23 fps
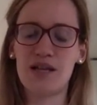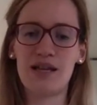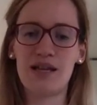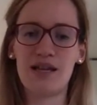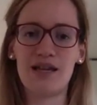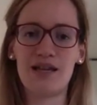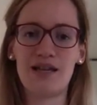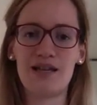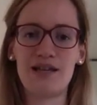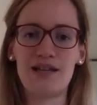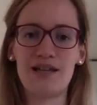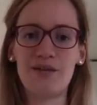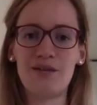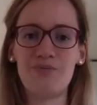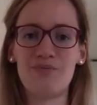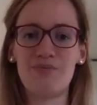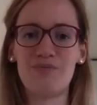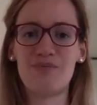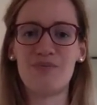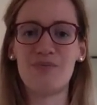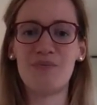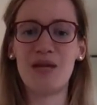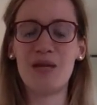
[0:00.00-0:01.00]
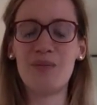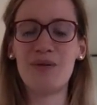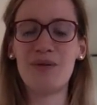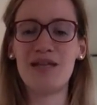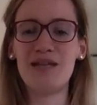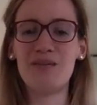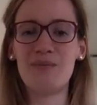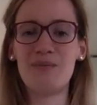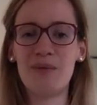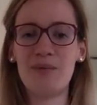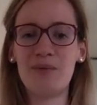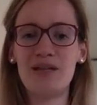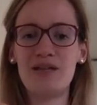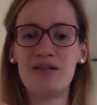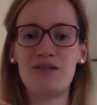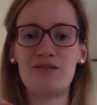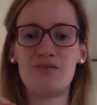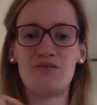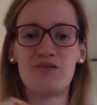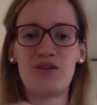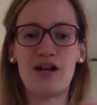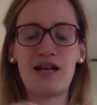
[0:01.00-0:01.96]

And let maybe maybe